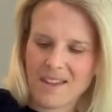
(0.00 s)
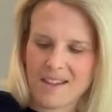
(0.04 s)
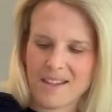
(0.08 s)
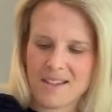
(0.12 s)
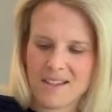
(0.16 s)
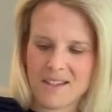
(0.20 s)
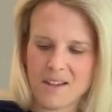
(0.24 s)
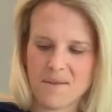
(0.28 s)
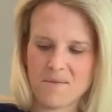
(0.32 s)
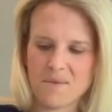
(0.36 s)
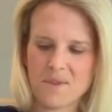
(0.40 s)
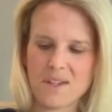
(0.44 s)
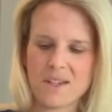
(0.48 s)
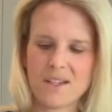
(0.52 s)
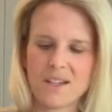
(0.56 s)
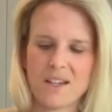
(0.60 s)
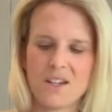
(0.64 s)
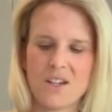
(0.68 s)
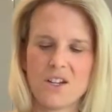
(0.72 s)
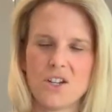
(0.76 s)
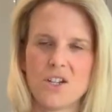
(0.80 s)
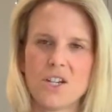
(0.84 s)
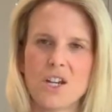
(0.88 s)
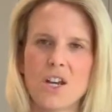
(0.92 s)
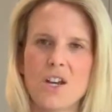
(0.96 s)
So I'm just going
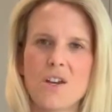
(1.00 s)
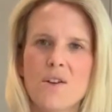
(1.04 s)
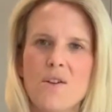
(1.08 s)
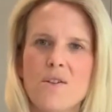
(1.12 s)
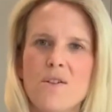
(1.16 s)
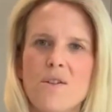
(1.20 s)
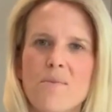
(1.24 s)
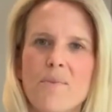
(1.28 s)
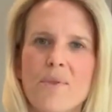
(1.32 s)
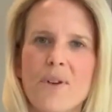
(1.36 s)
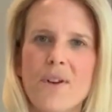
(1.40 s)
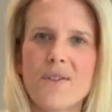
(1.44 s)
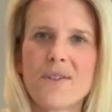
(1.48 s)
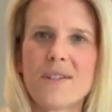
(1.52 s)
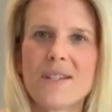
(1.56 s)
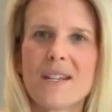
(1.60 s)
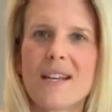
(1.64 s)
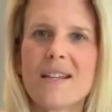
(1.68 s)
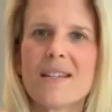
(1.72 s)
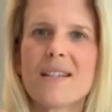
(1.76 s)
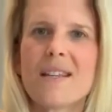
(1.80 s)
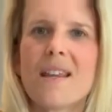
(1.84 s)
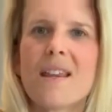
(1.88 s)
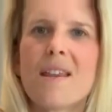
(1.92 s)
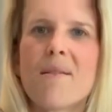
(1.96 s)
to show you the
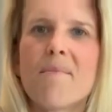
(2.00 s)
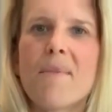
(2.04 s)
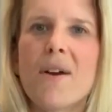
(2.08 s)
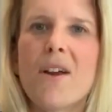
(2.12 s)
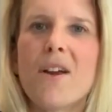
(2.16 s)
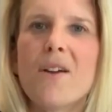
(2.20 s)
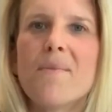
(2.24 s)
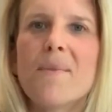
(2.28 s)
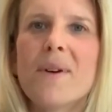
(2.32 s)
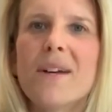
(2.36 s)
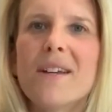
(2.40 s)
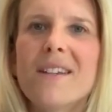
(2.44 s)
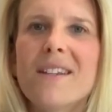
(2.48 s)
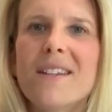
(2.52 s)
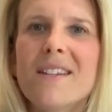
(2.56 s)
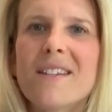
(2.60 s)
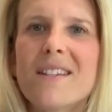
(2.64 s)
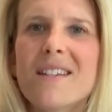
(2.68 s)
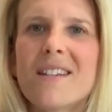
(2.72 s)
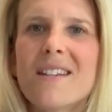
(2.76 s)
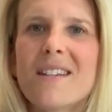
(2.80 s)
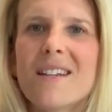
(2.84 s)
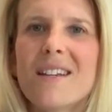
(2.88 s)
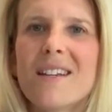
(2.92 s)
process at the moment.